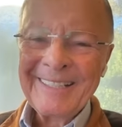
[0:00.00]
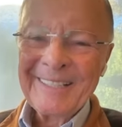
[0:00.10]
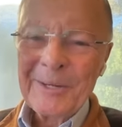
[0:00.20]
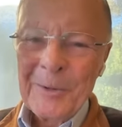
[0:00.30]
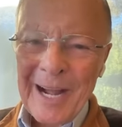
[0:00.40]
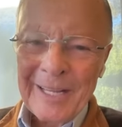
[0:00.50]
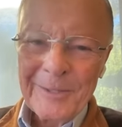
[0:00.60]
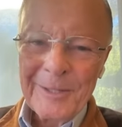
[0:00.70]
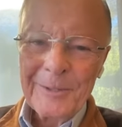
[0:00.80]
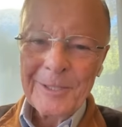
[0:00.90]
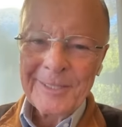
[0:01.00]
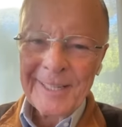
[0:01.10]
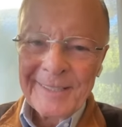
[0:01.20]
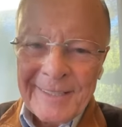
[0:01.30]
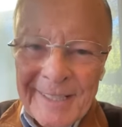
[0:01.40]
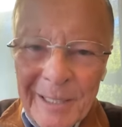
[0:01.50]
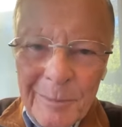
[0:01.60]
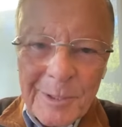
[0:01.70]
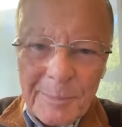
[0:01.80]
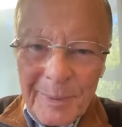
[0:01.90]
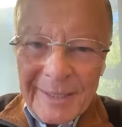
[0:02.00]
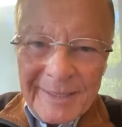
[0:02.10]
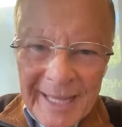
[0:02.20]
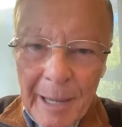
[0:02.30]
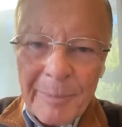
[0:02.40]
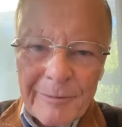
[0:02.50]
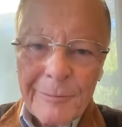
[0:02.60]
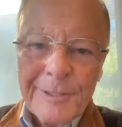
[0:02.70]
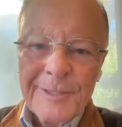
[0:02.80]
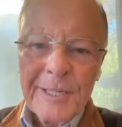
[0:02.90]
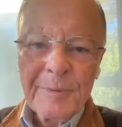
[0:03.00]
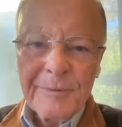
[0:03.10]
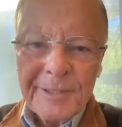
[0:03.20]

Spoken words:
this situation here that we tried to